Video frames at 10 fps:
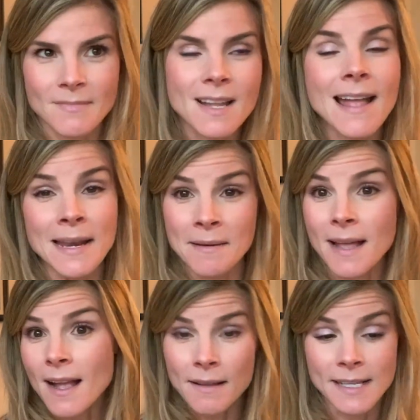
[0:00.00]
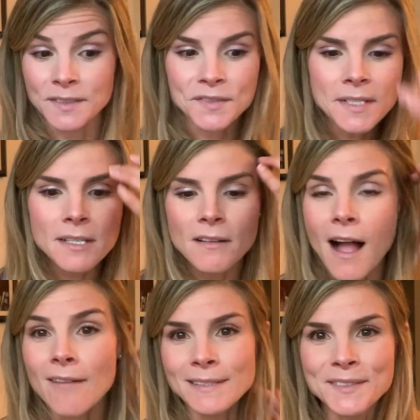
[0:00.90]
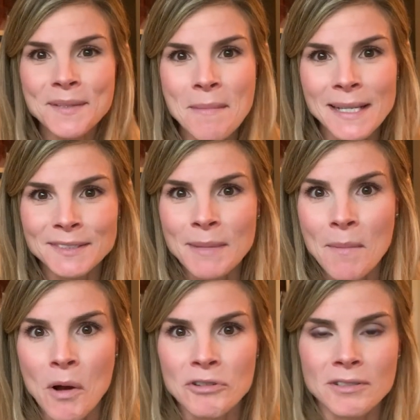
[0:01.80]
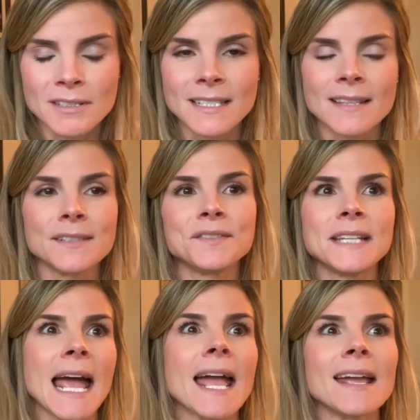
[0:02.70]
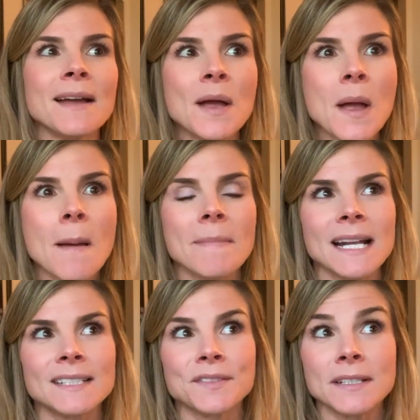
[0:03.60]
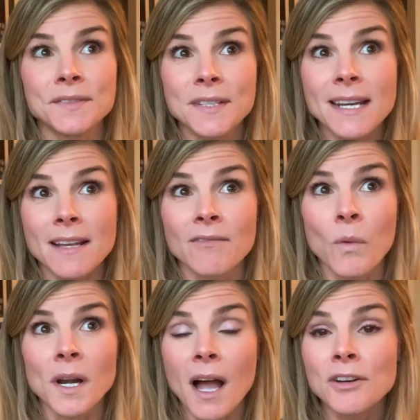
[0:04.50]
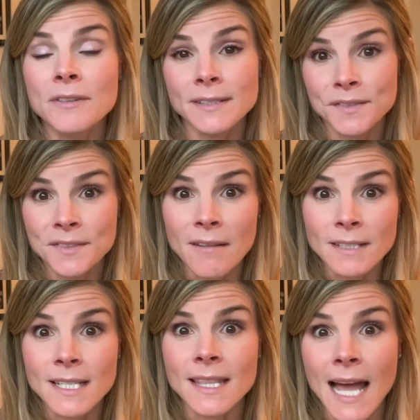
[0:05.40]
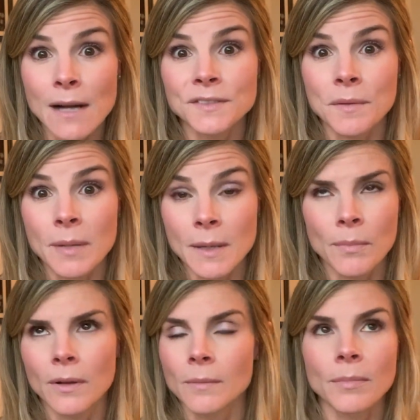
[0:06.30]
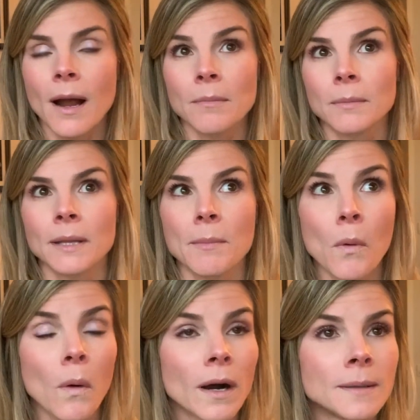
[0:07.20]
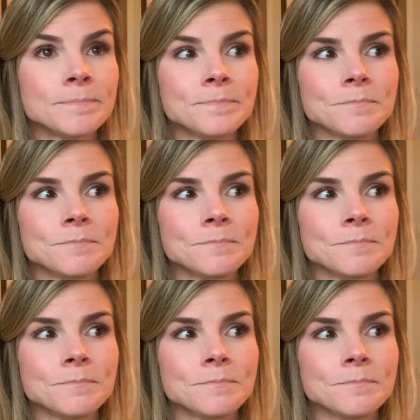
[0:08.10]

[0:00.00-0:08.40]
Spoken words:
And it still obviously makes me emotional to this day, because in a city of 170,000 people, probably more,